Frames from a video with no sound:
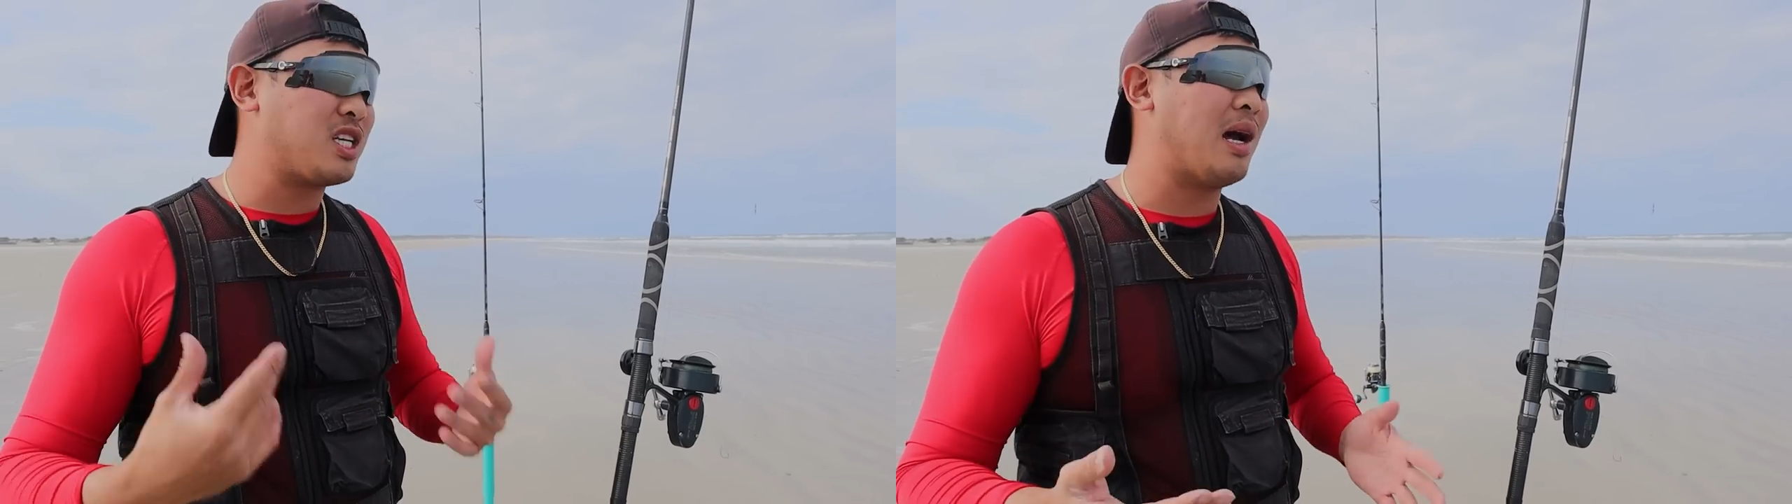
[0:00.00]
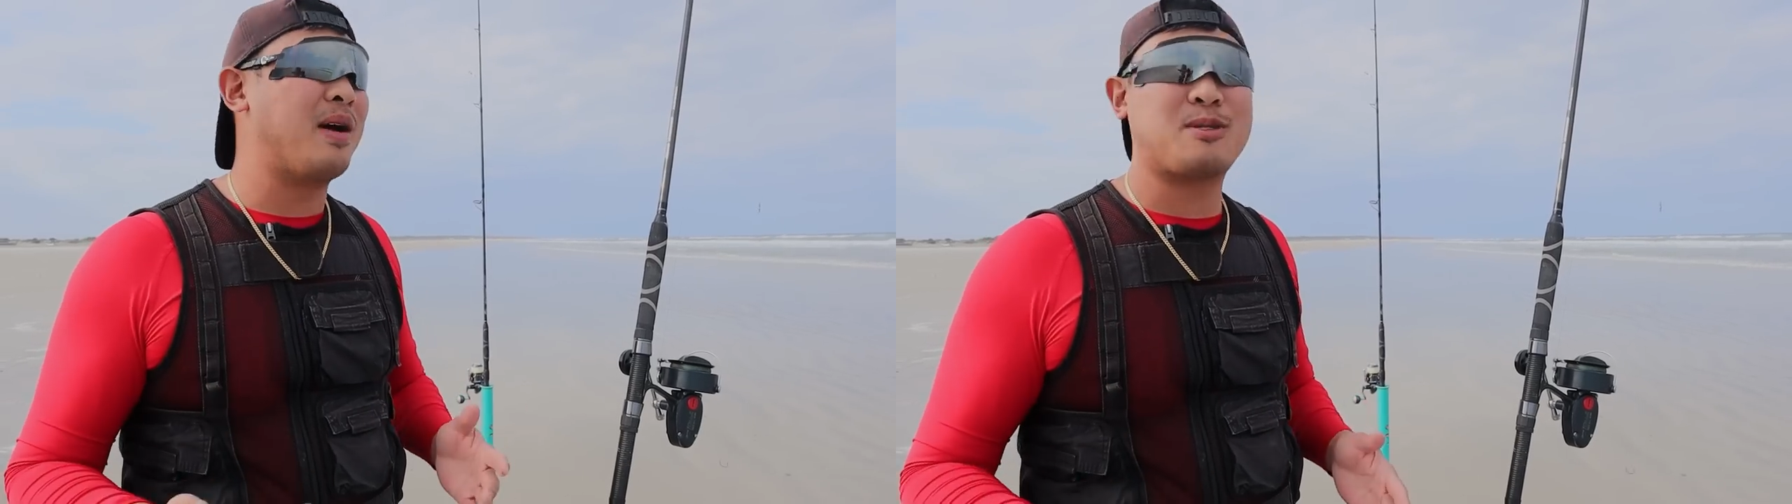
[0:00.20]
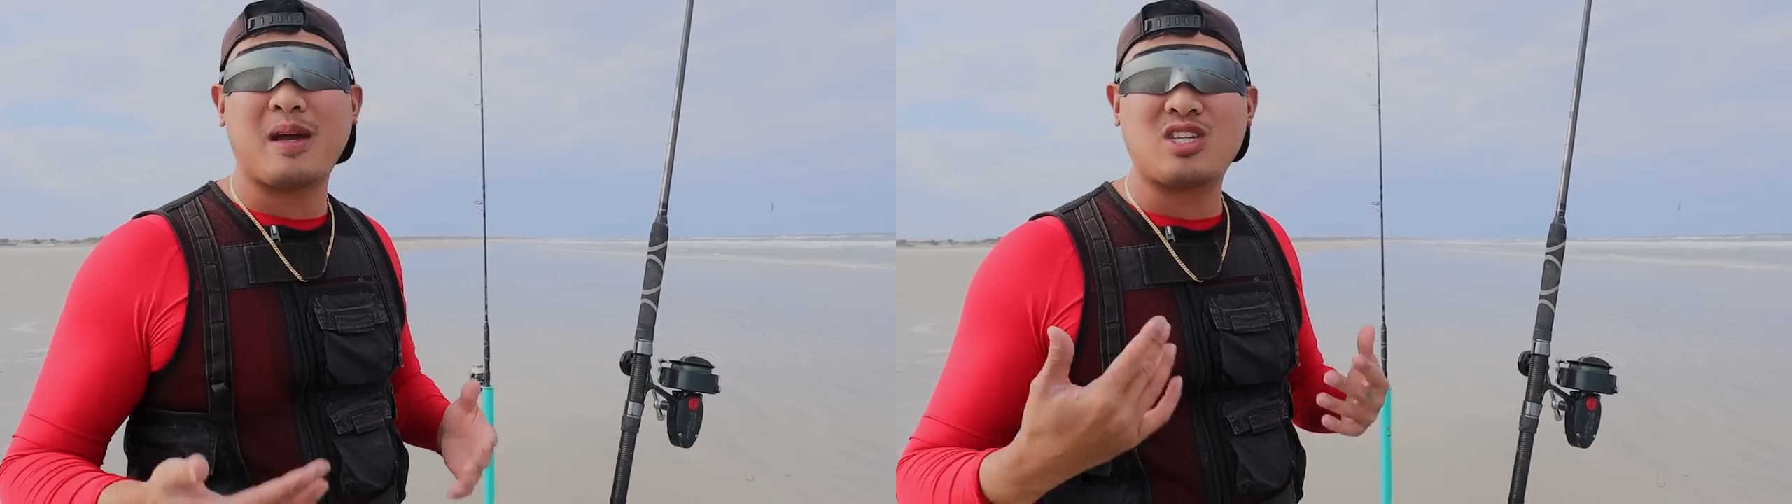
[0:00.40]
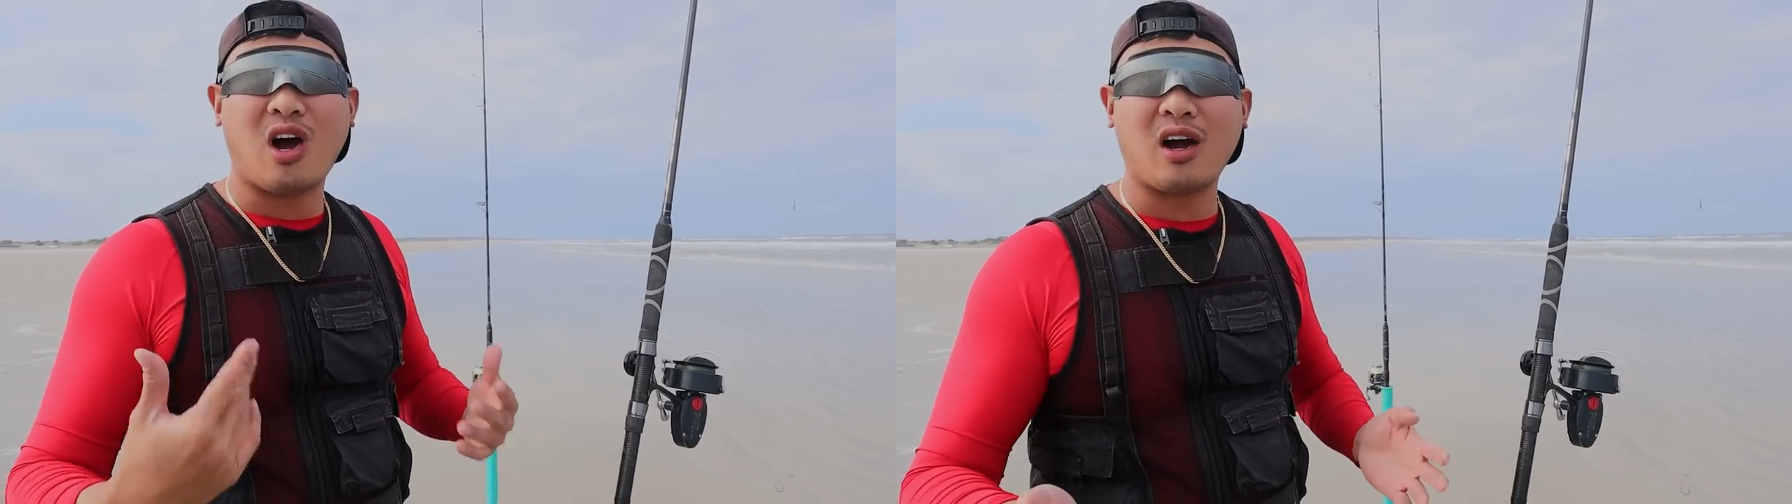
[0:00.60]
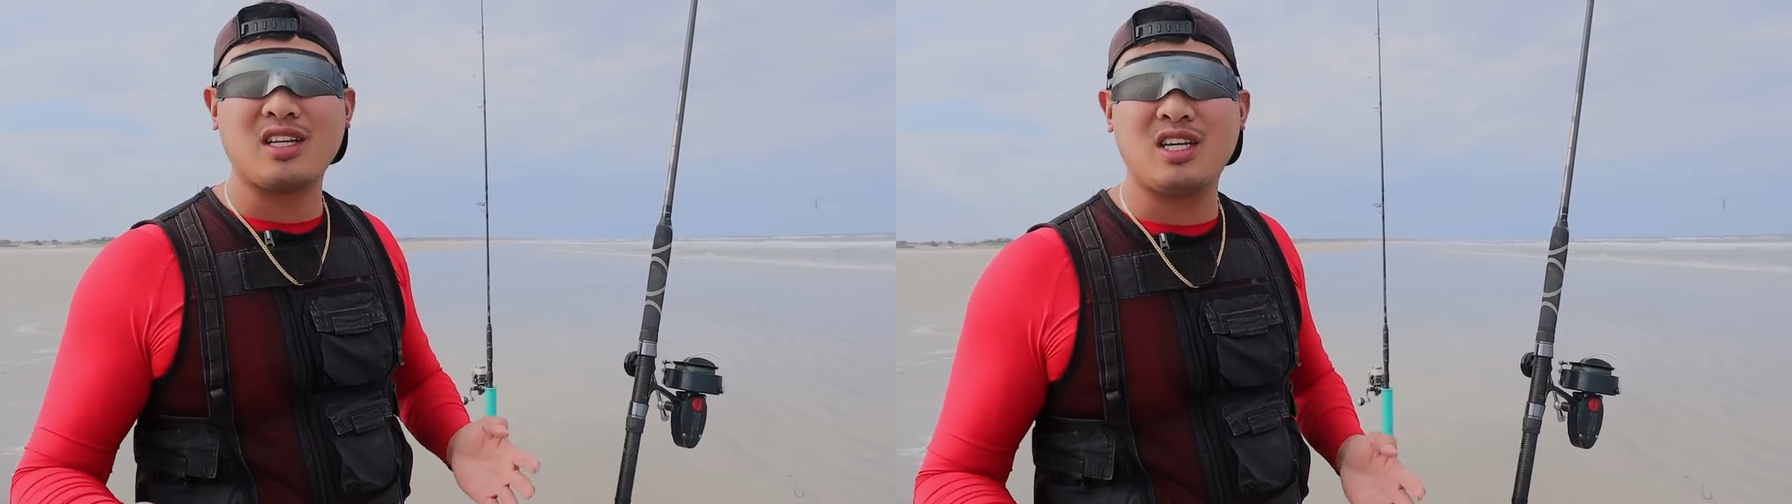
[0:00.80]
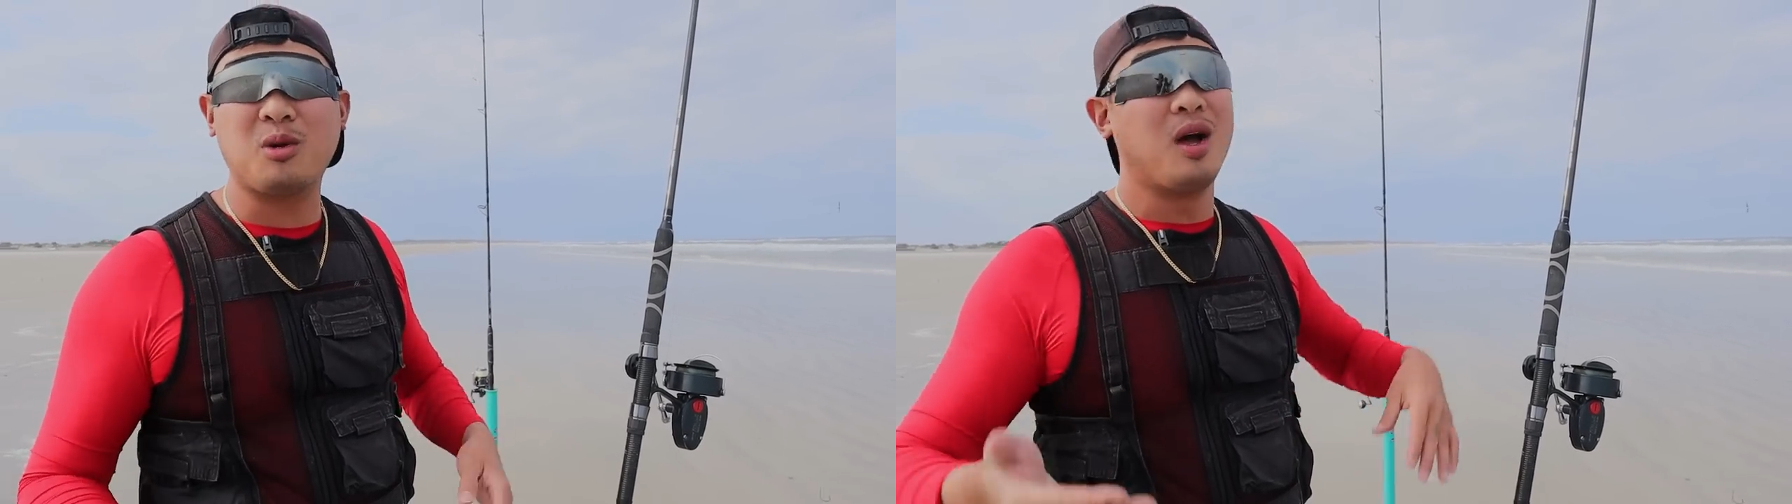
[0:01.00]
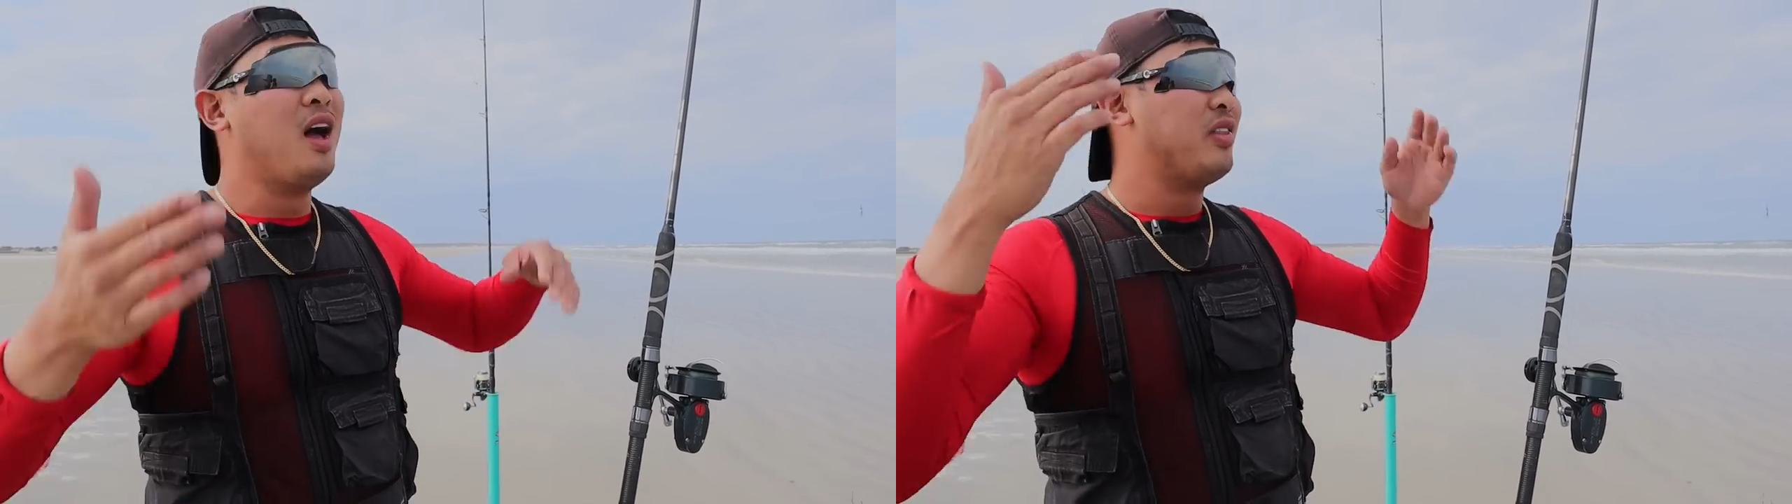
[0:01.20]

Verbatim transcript: time I spend talking to you,